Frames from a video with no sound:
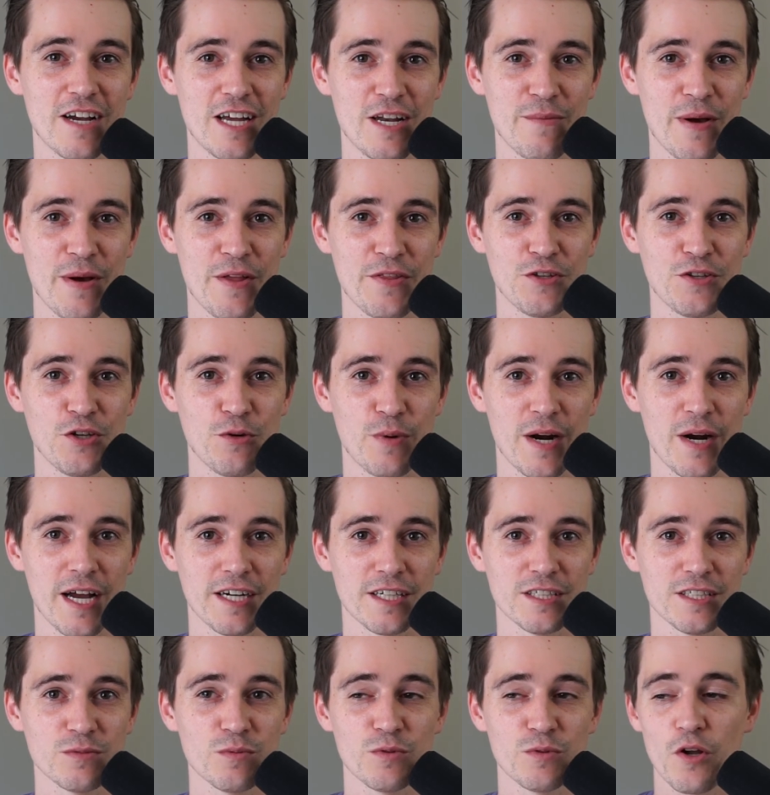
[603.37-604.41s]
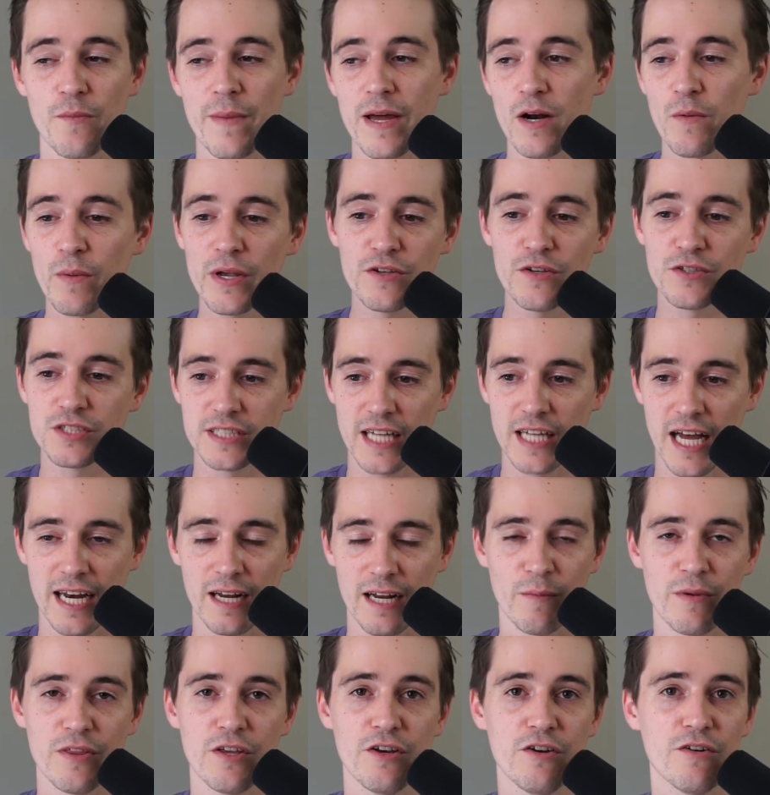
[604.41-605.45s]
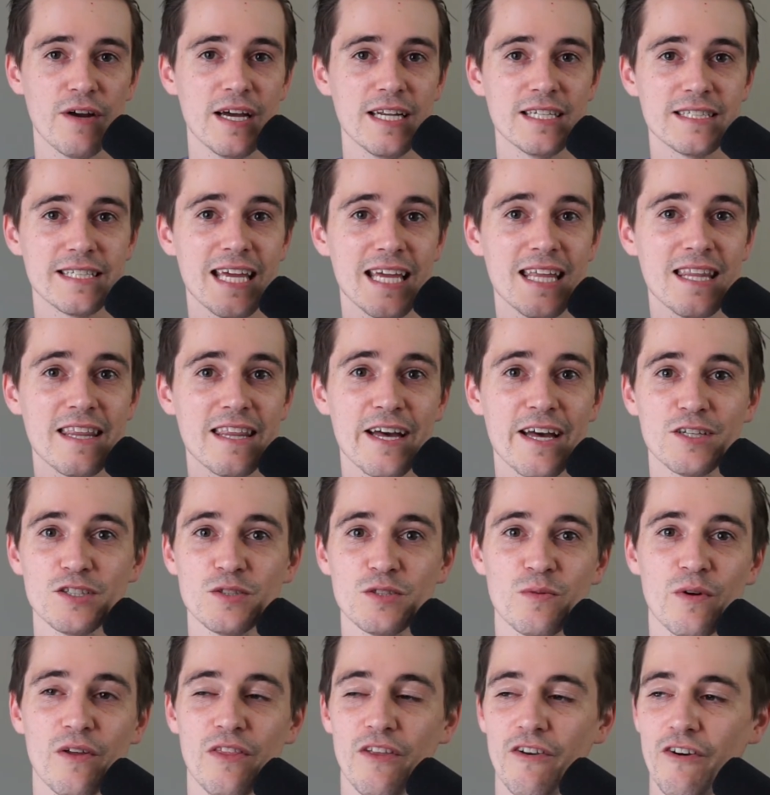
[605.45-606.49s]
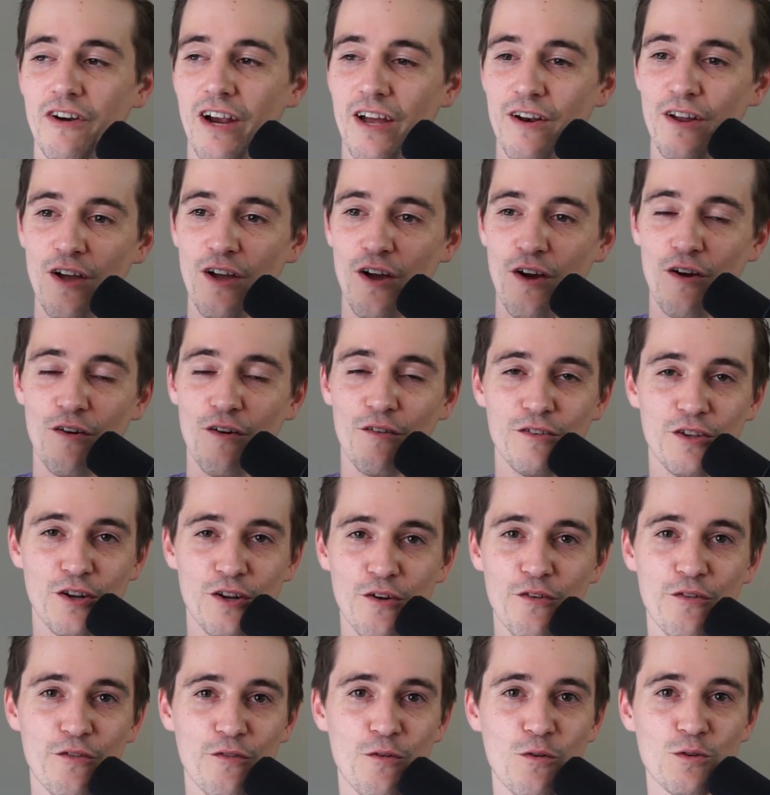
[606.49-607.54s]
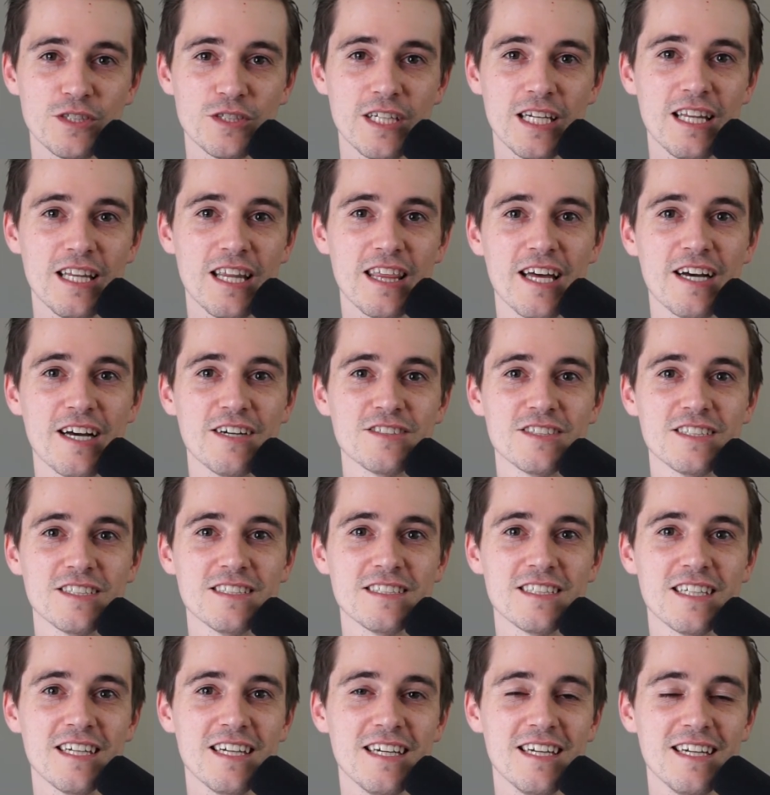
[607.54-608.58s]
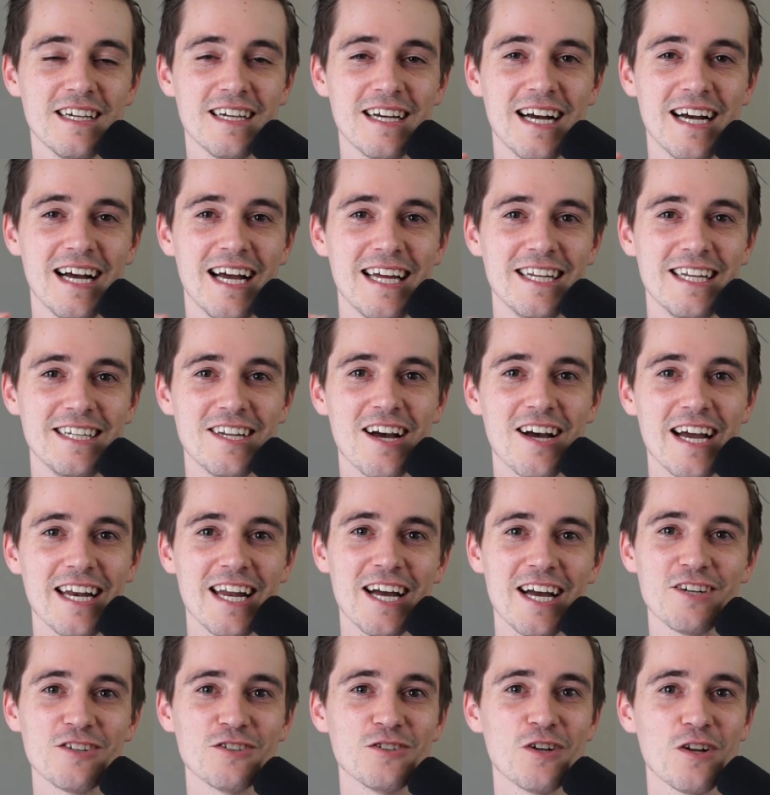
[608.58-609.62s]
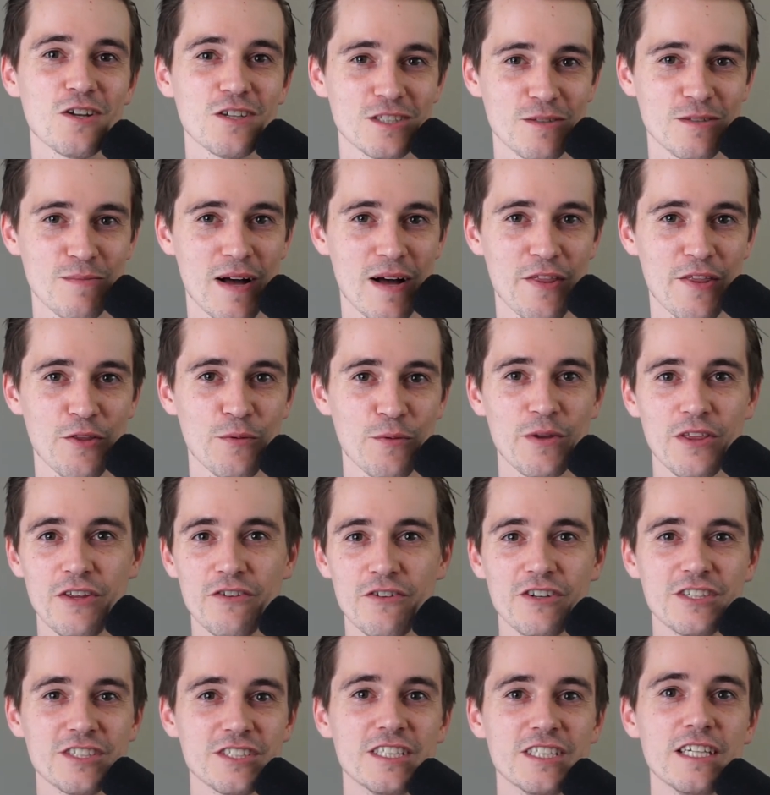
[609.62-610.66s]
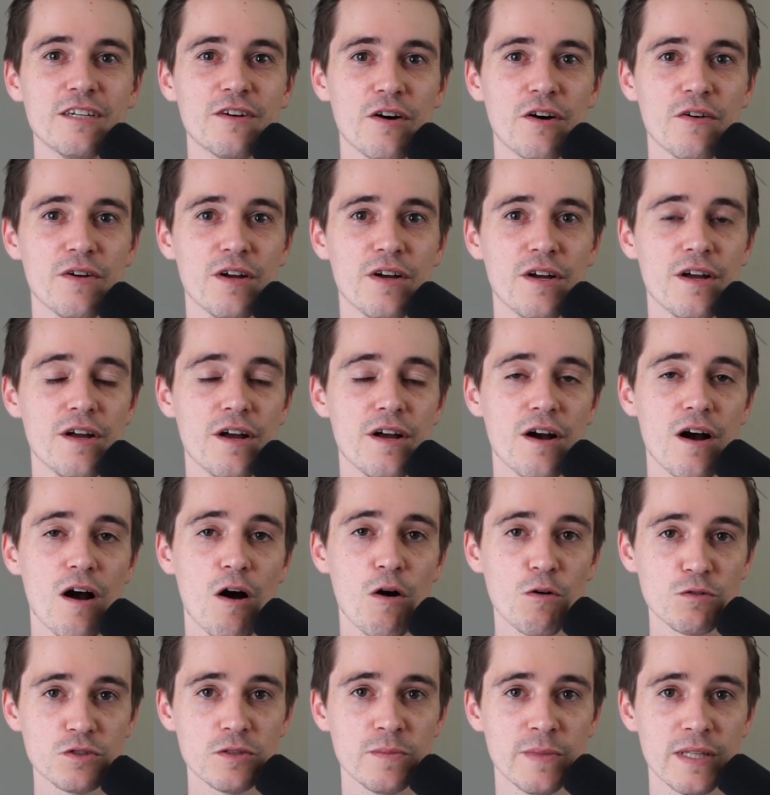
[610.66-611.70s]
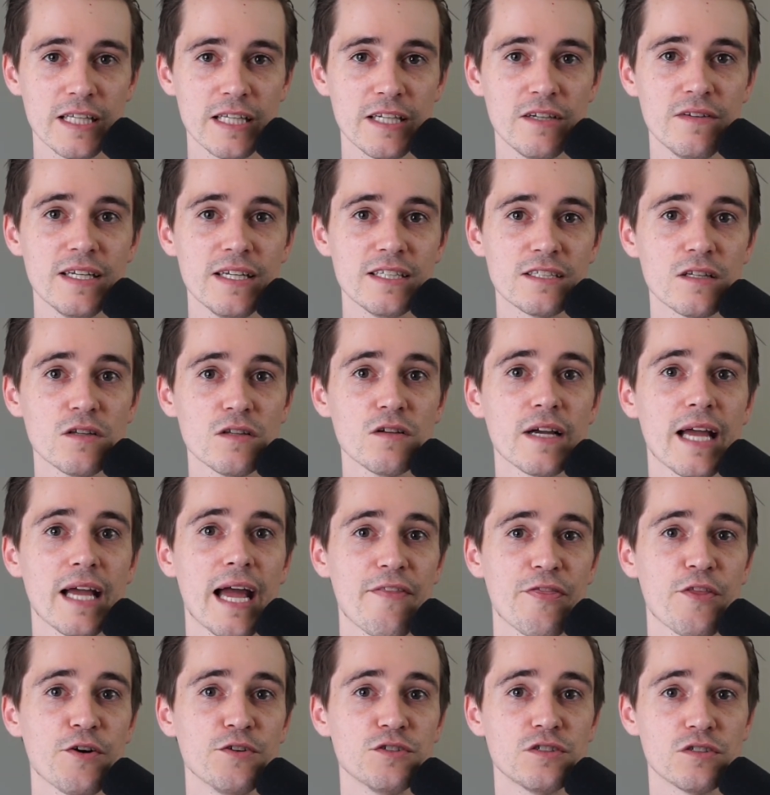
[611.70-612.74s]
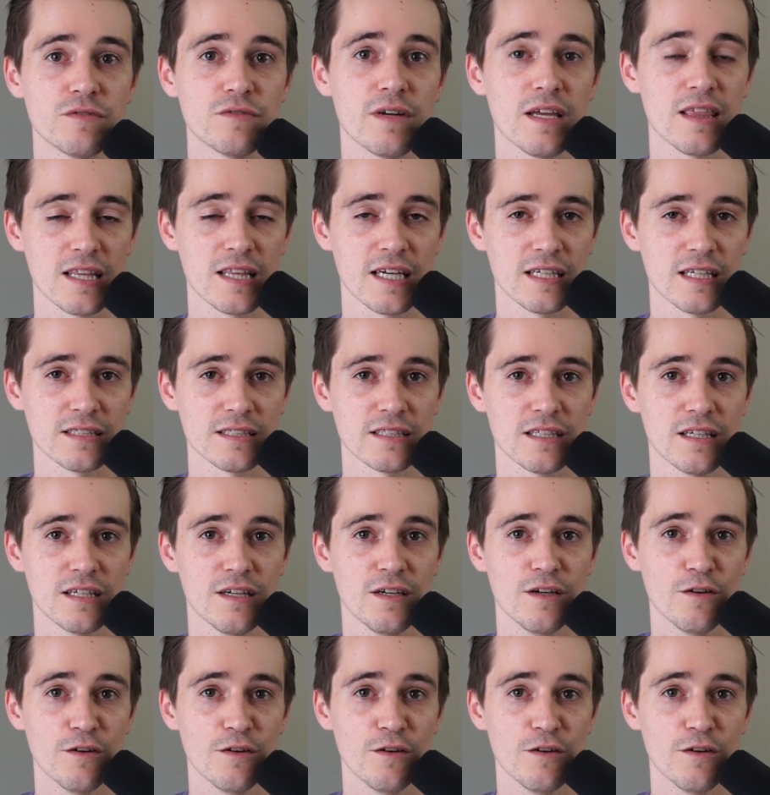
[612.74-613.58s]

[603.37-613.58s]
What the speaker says: a month in your practice? Well, no matter where you're starting, whether you're at 10,000, whether you're at $14,900 a month, or whether you're at 0, ultimately you need to look at those 3 things.